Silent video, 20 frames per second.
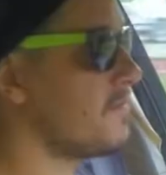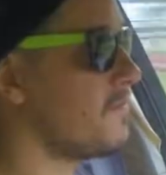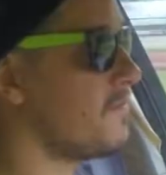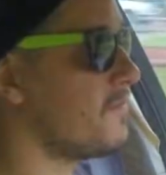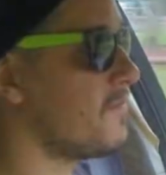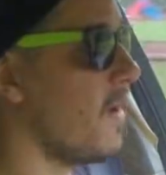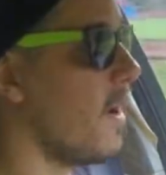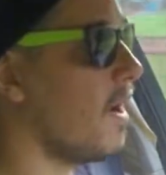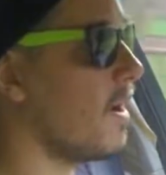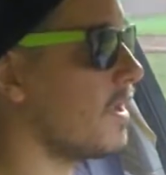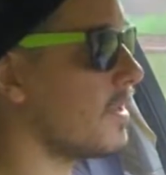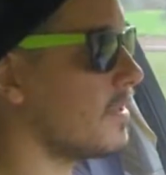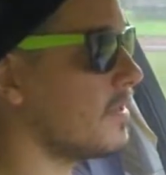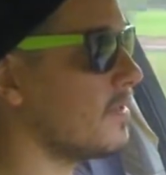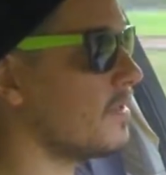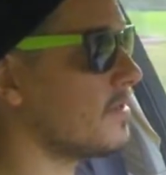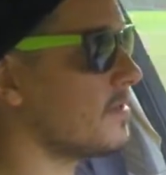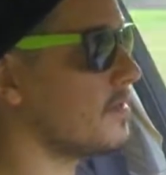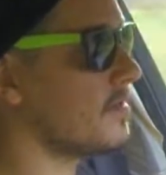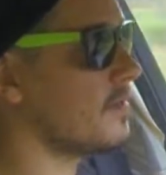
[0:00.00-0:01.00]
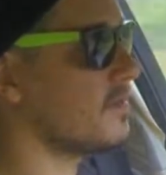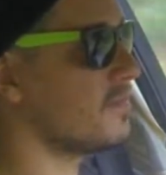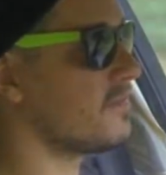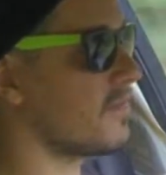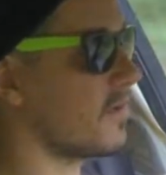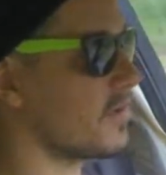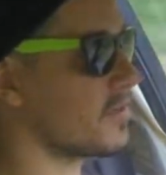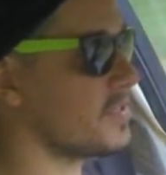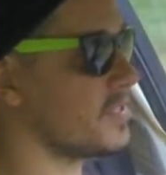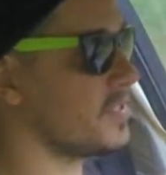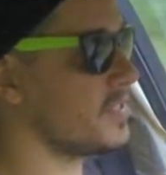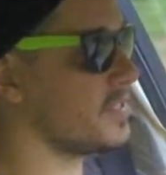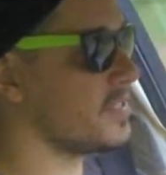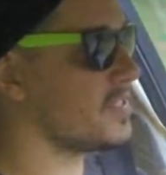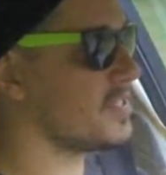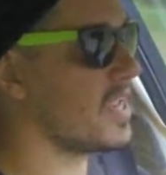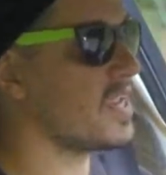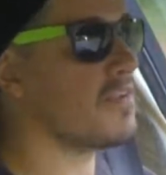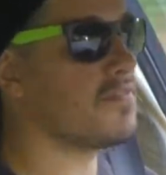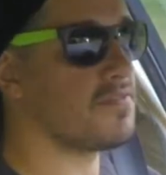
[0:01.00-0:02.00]
fun versus
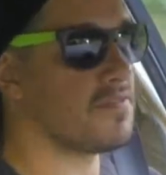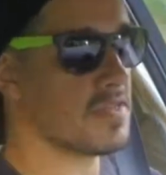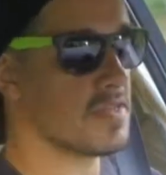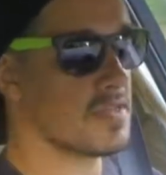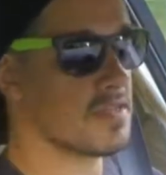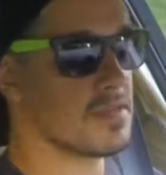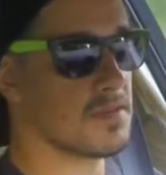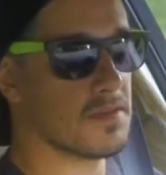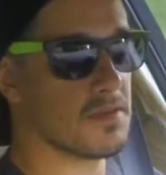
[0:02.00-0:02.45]
safety,